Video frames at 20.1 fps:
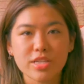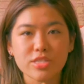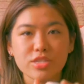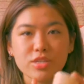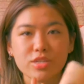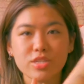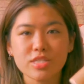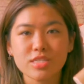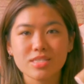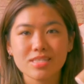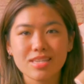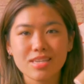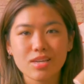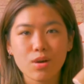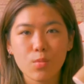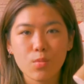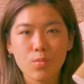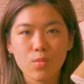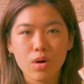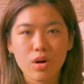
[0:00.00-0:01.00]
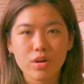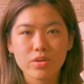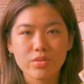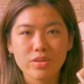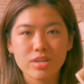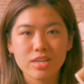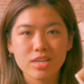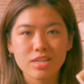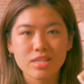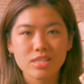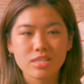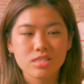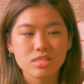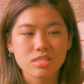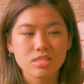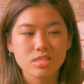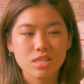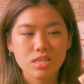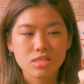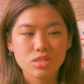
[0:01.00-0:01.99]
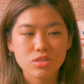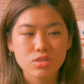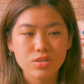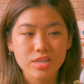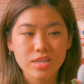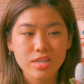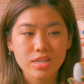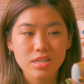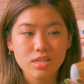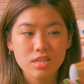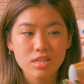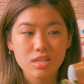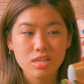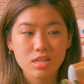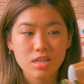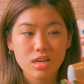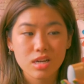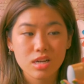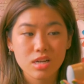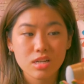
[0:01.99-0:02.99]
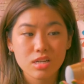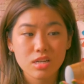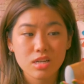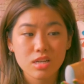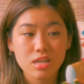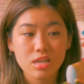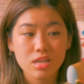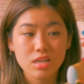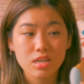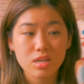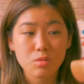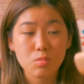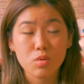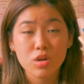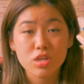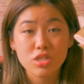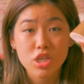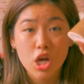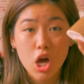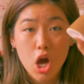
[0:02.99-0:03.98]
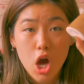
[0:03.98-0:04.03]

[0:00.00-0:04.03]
so this is like a watery sunscreen, and it was